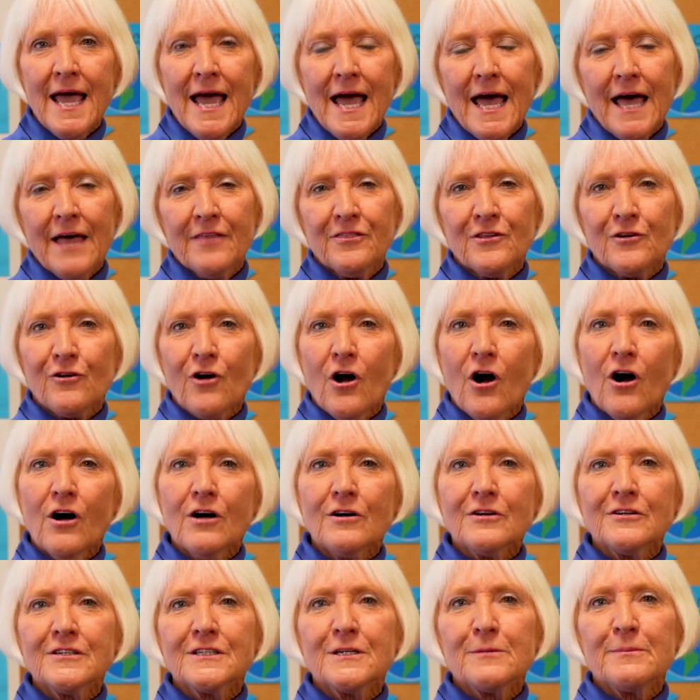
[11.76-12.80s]
And they're
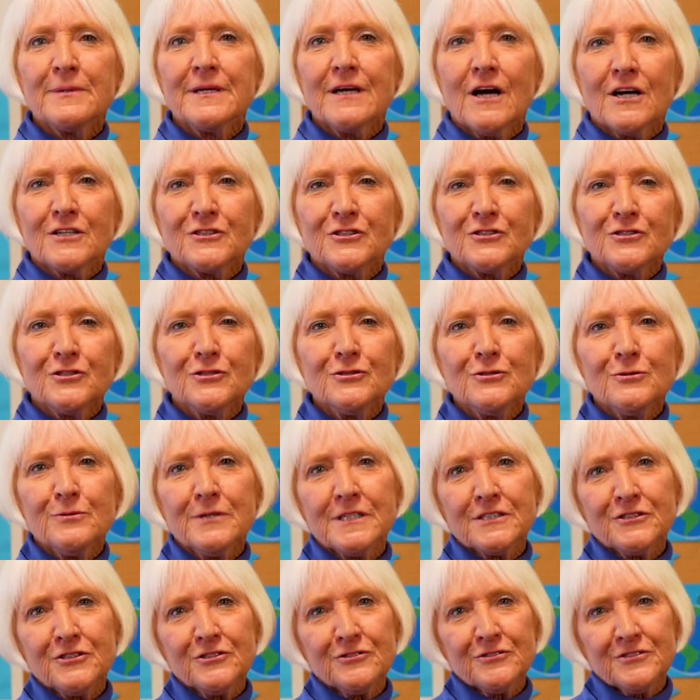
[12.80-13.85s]
all going to be on two
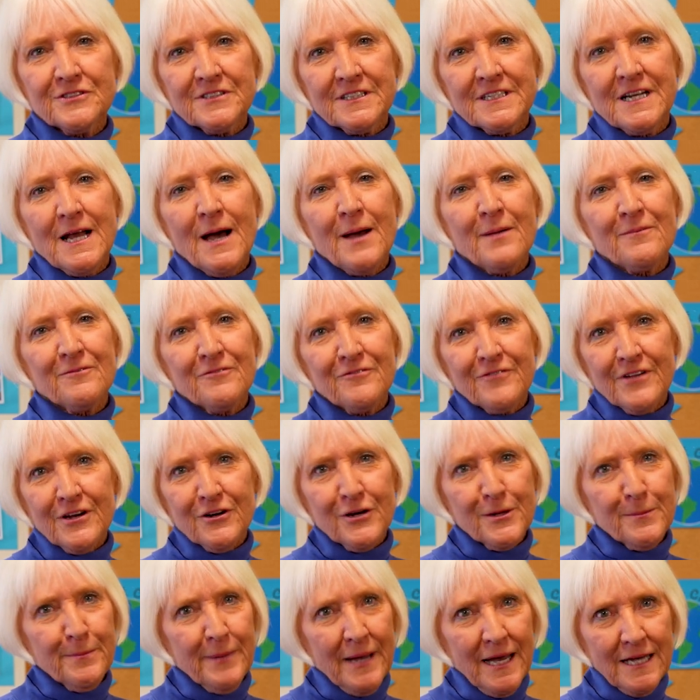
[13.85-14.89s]
issues that I'm
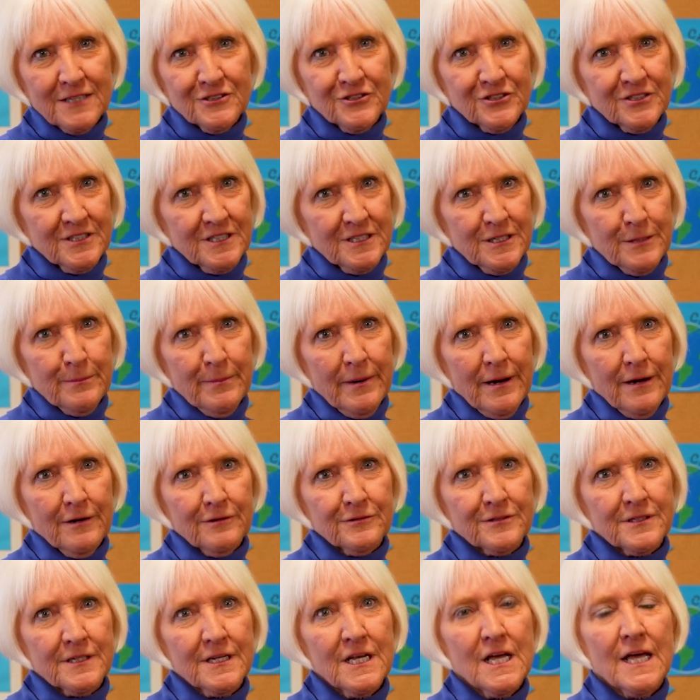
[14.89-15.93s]
very passionate
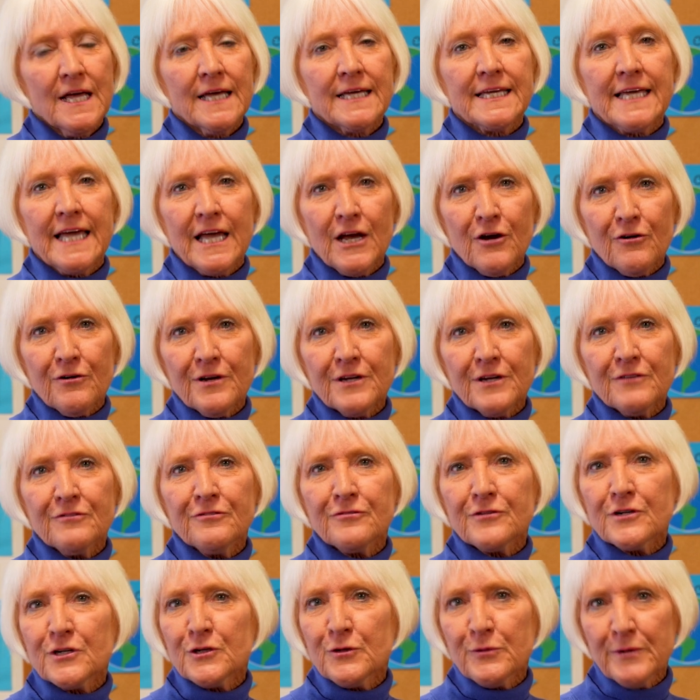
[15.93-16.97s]
about: caring
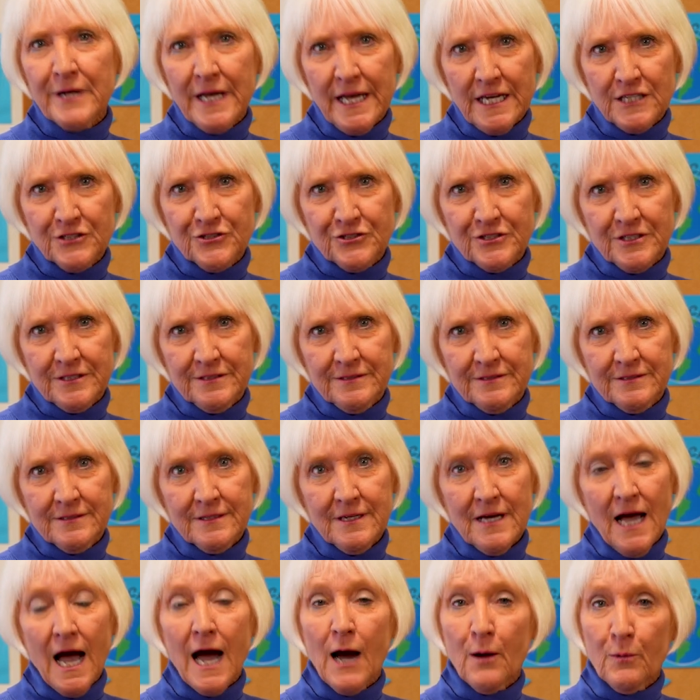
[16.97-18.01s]
for creation,
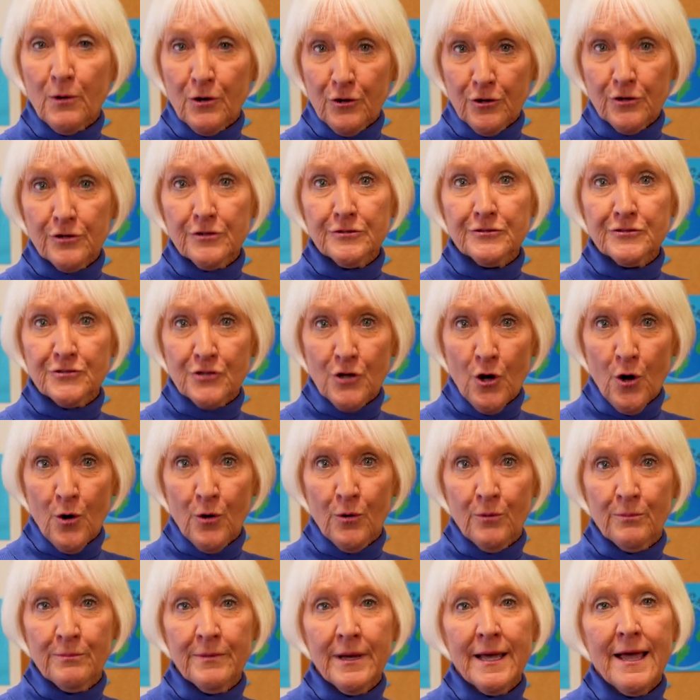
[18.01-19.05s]
our Earth's
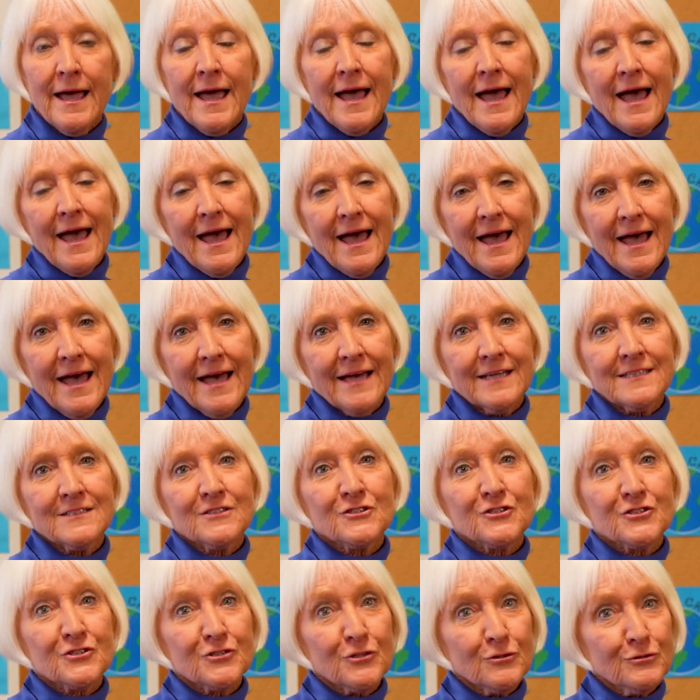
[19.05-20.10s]
home, and
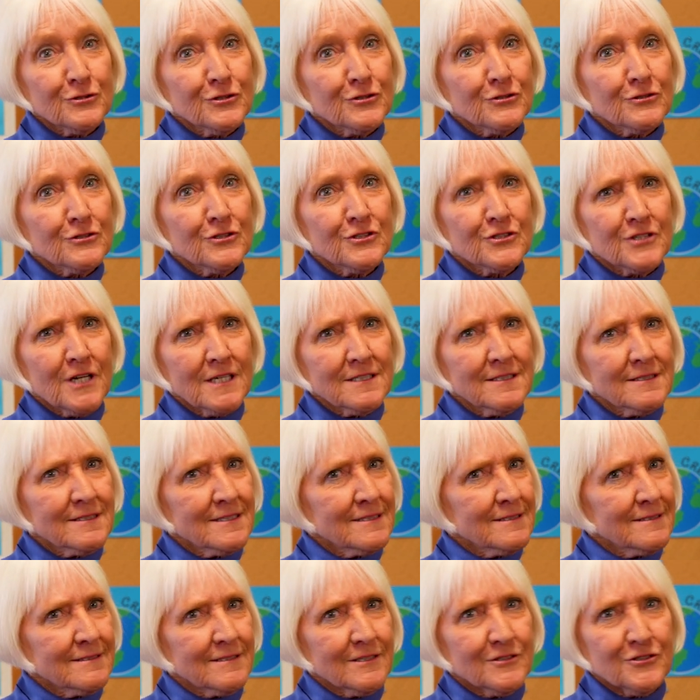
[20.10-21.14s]
social
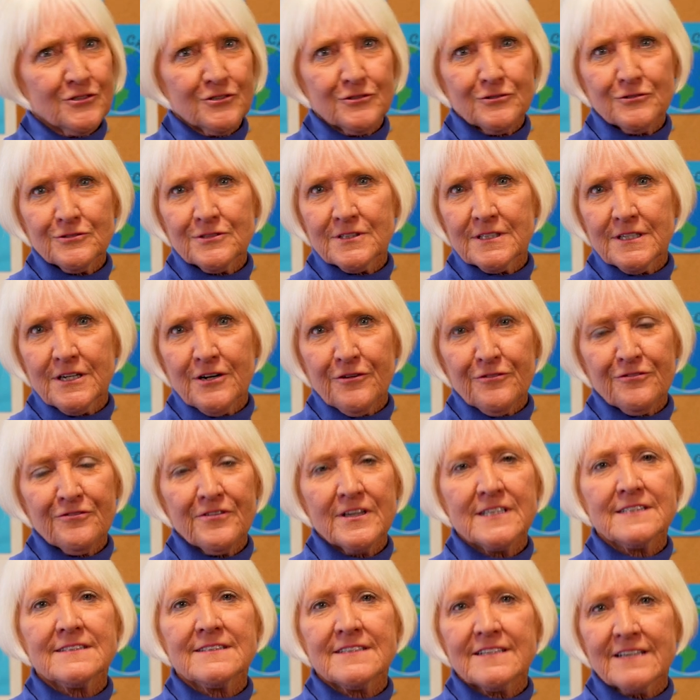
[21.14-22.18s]
justice issues that are
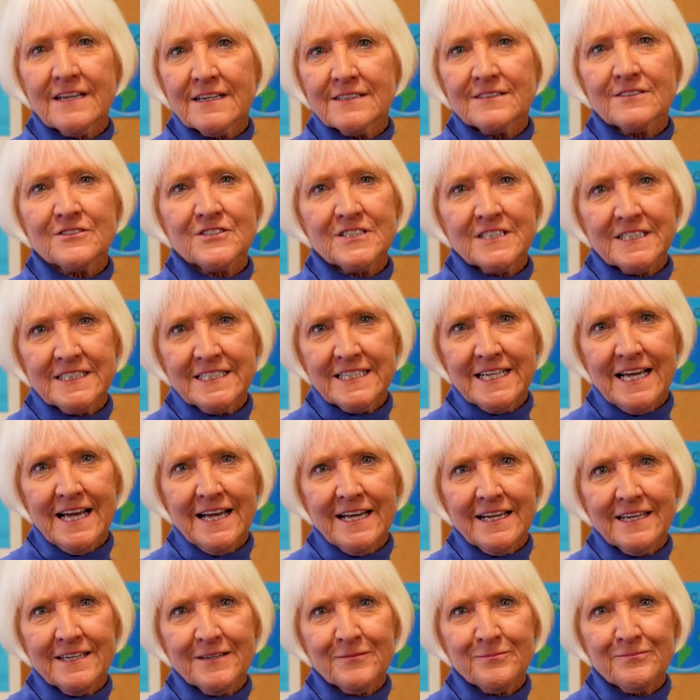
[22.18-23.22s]
facing us today.